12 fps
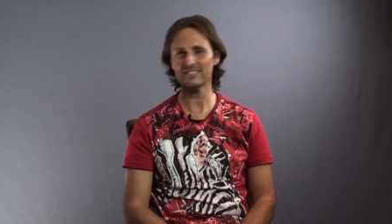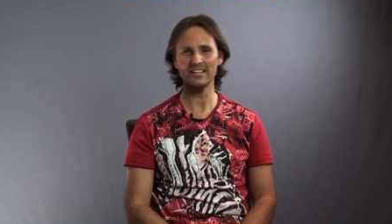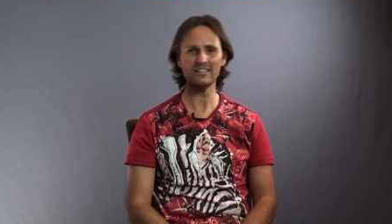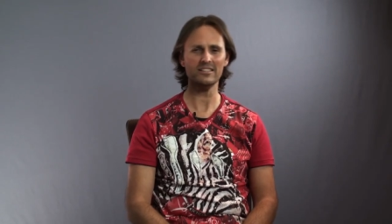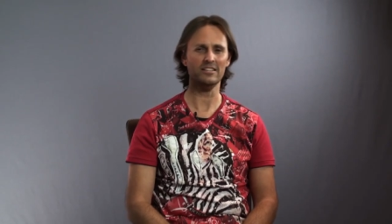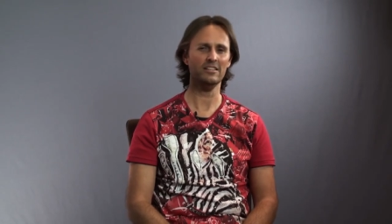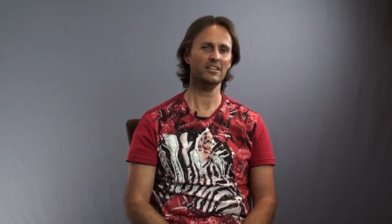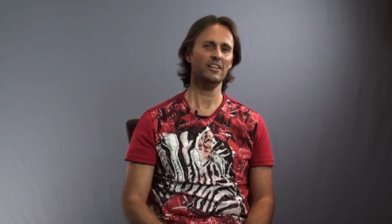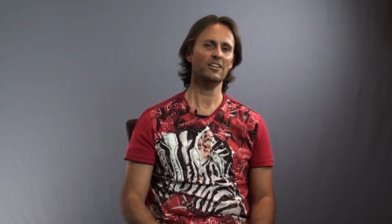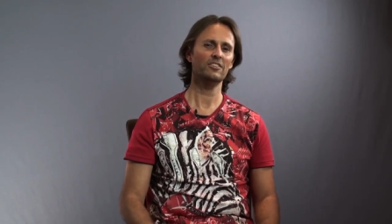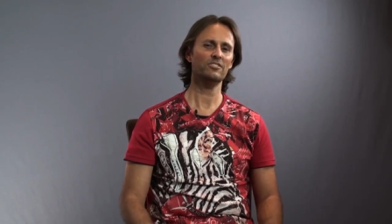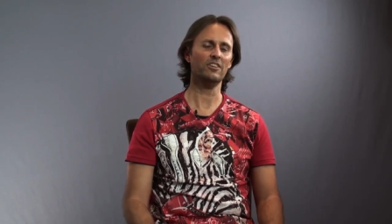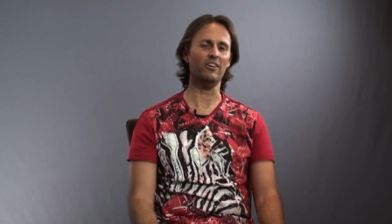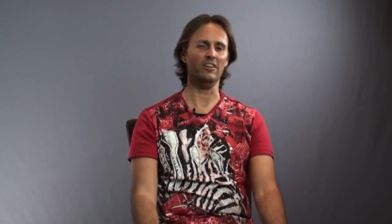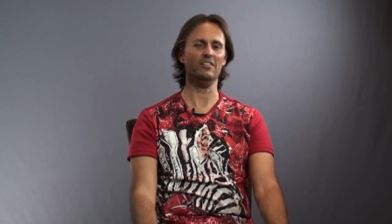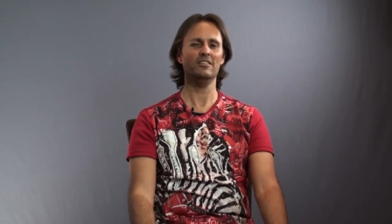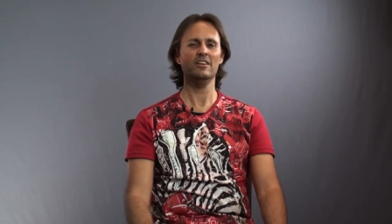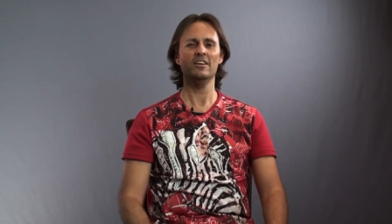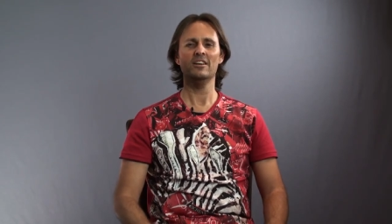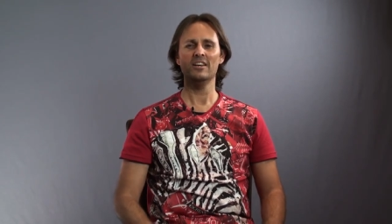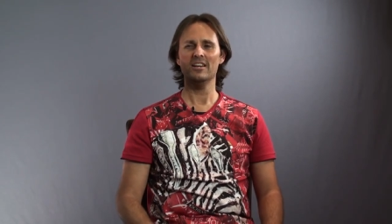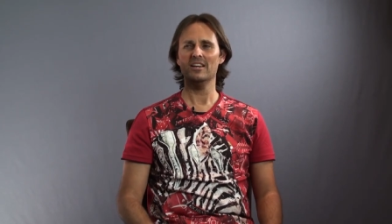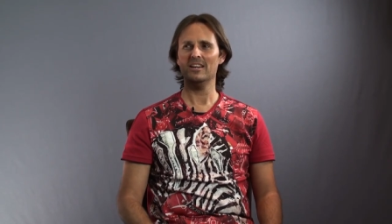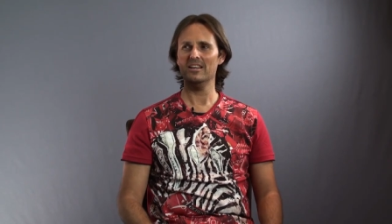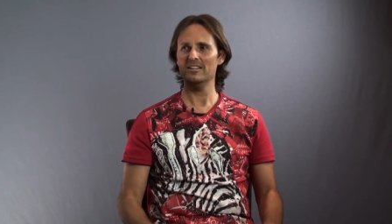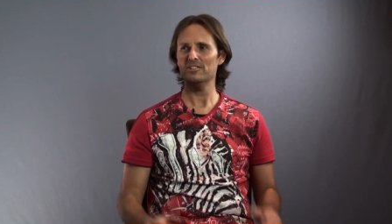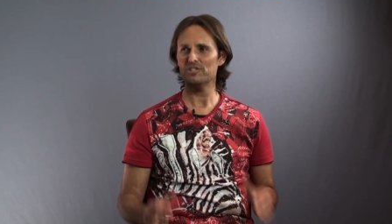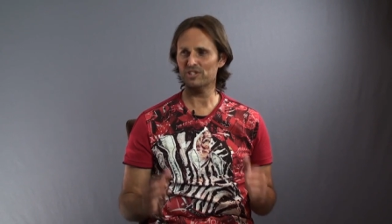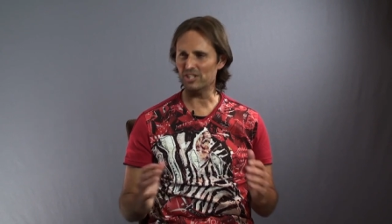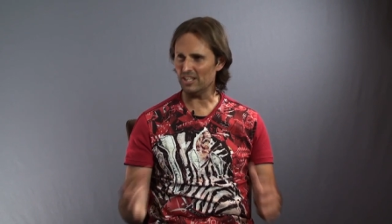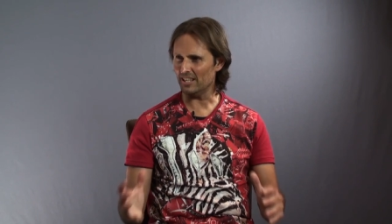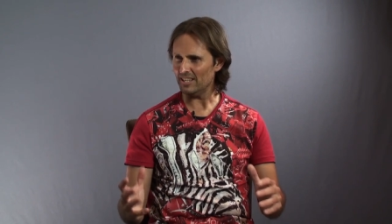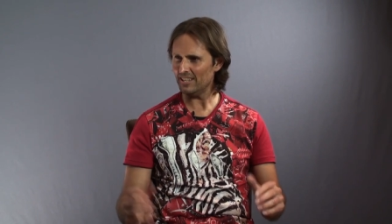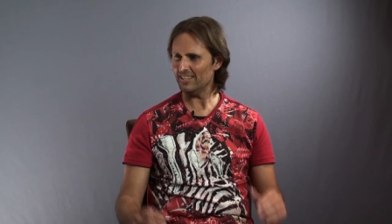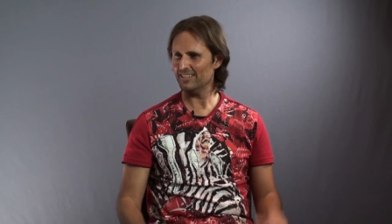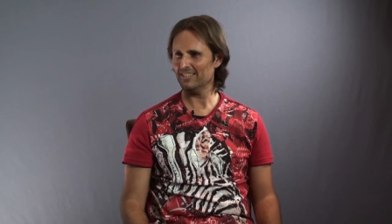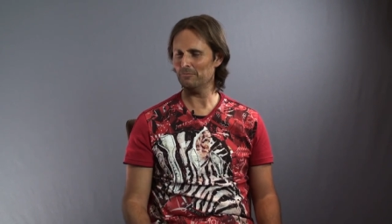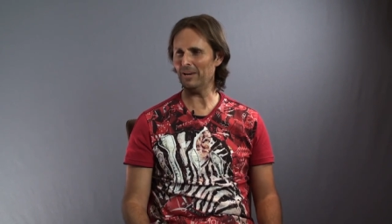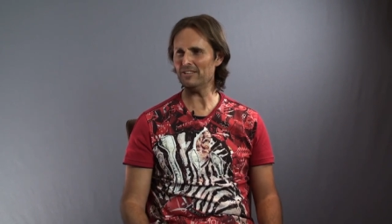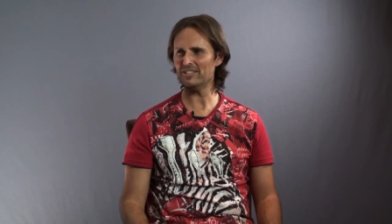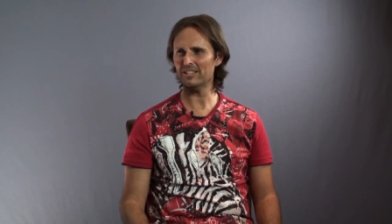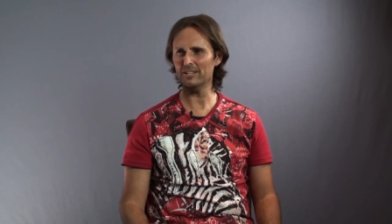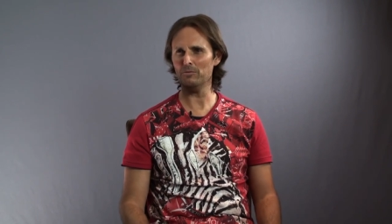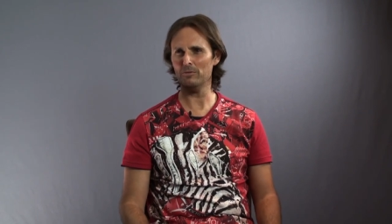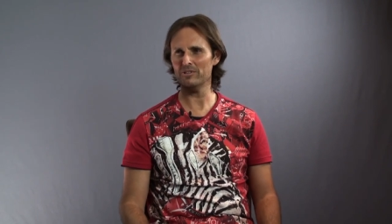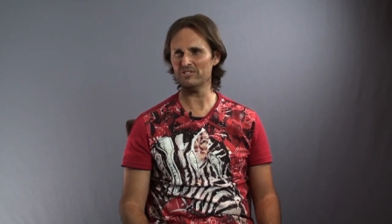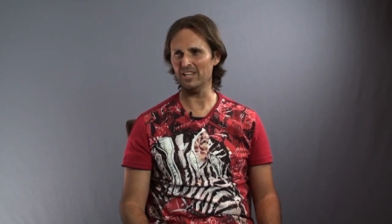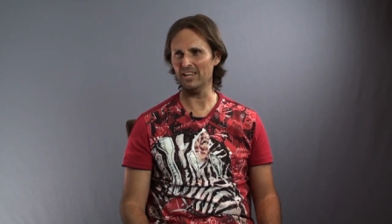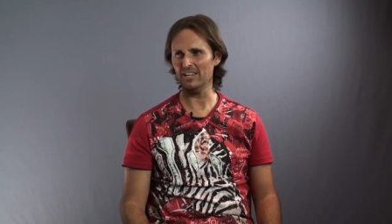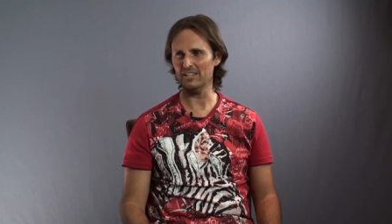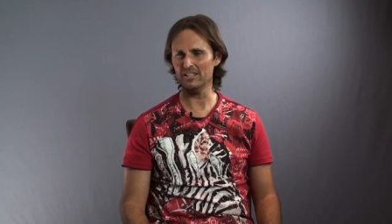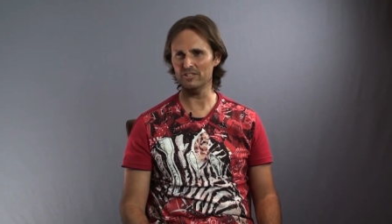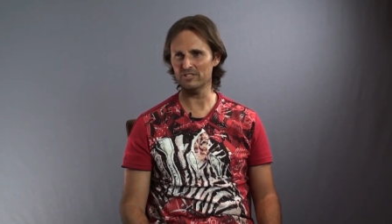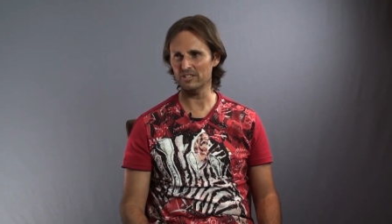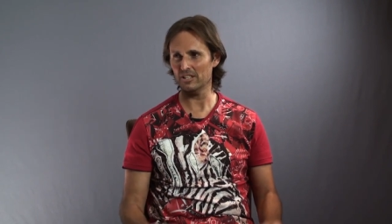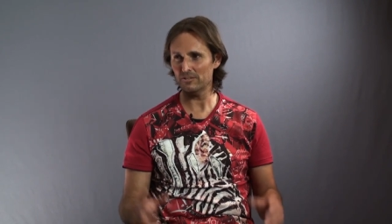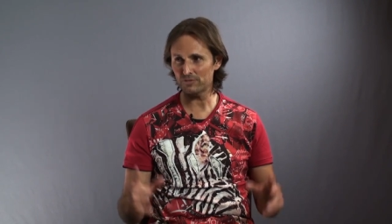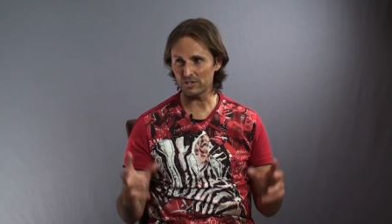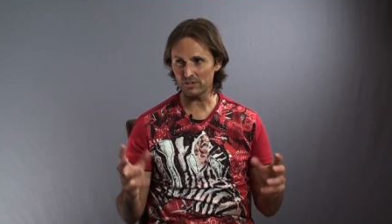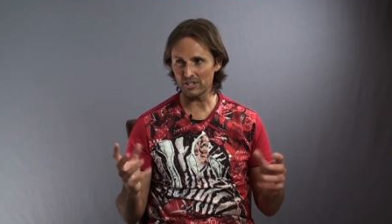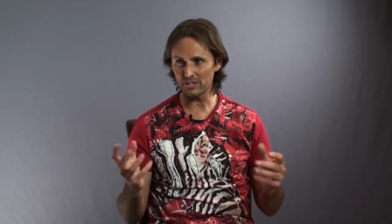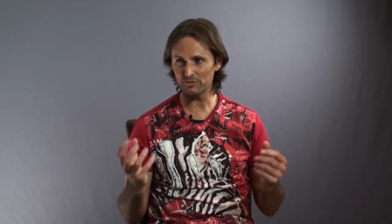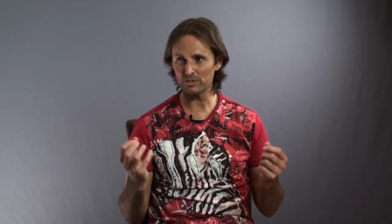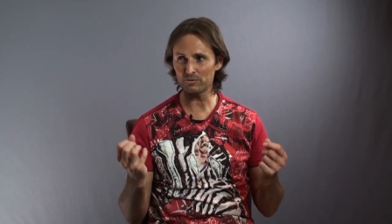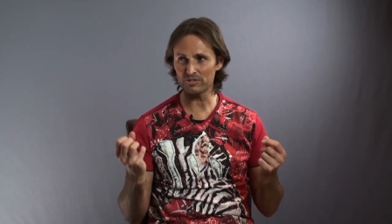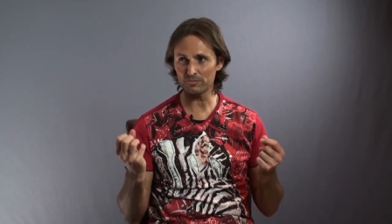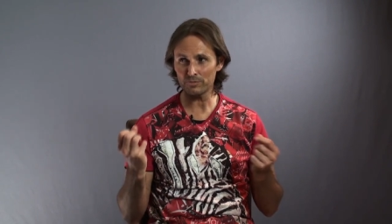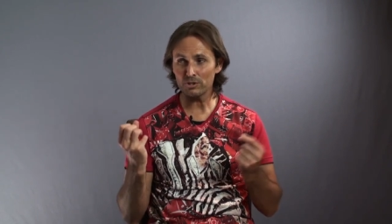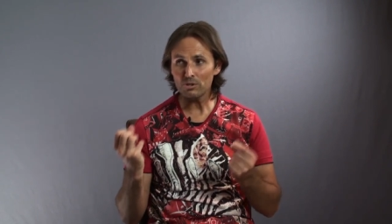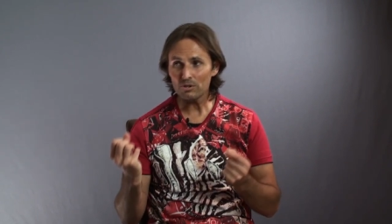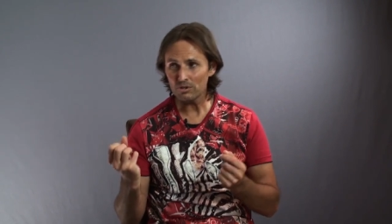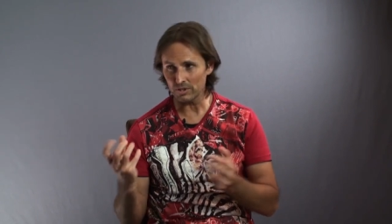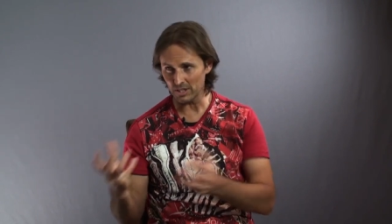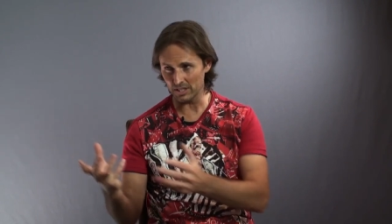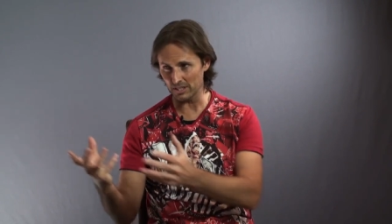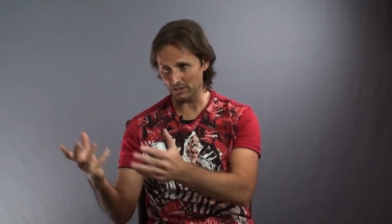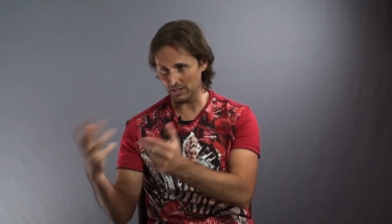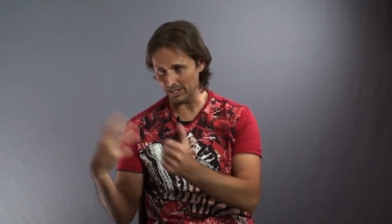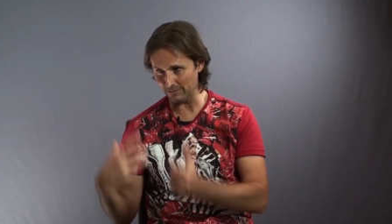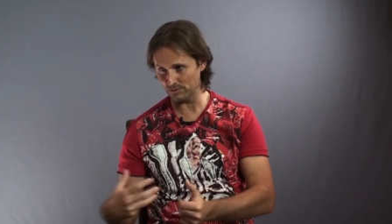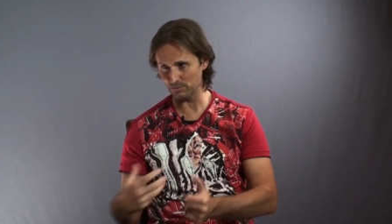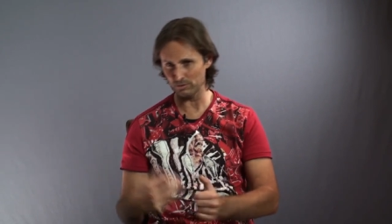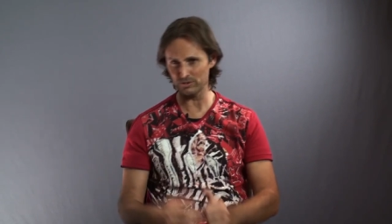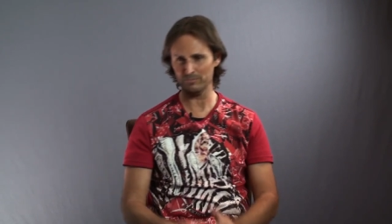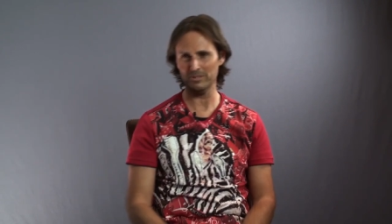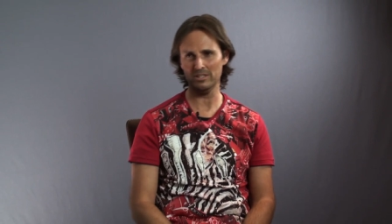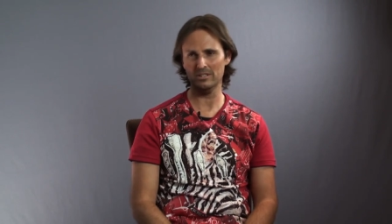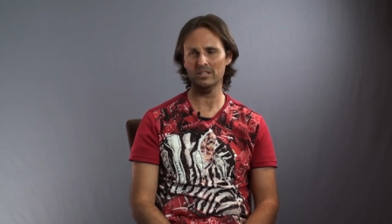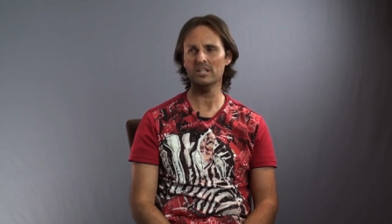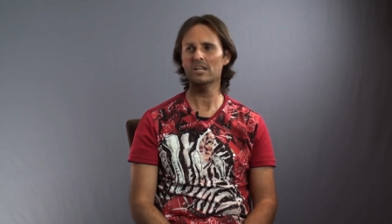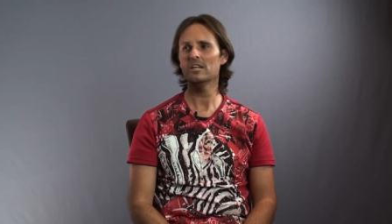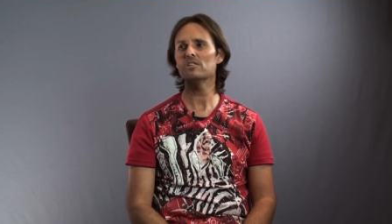Exactly. So she basically what we're saying is that if she if she was pure in her love towards me,